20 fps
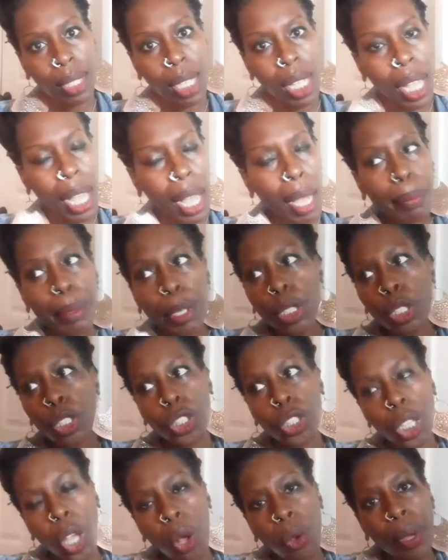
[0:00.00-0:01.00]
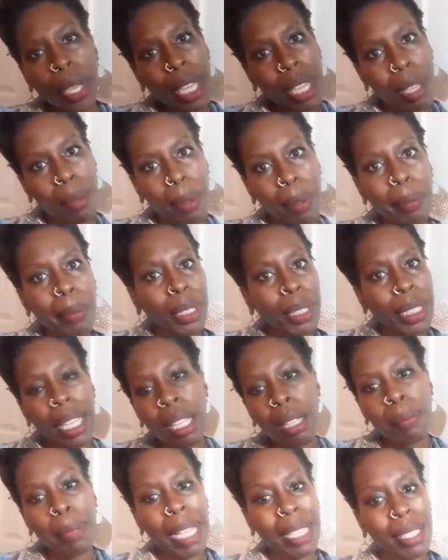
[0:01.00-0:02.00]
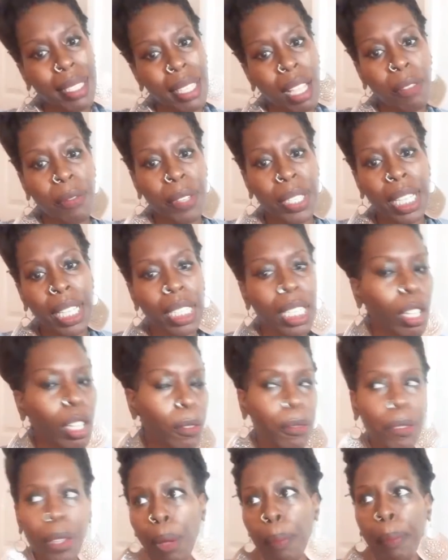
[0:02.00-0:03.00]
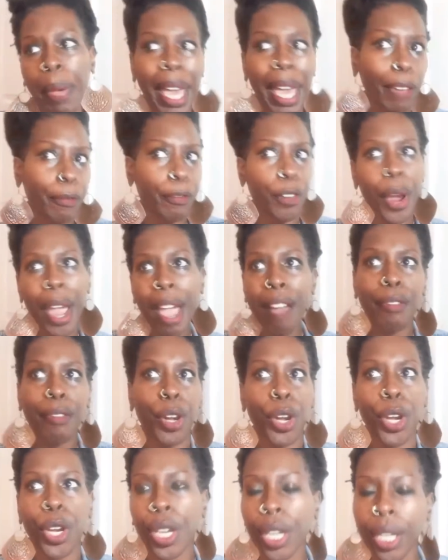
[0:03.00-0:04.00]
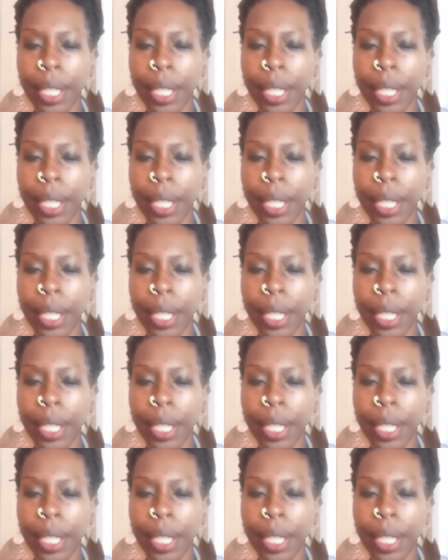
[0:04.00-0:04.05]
I'm gonna show him. I'm gonna kill myself, and then he'll feel bad forever.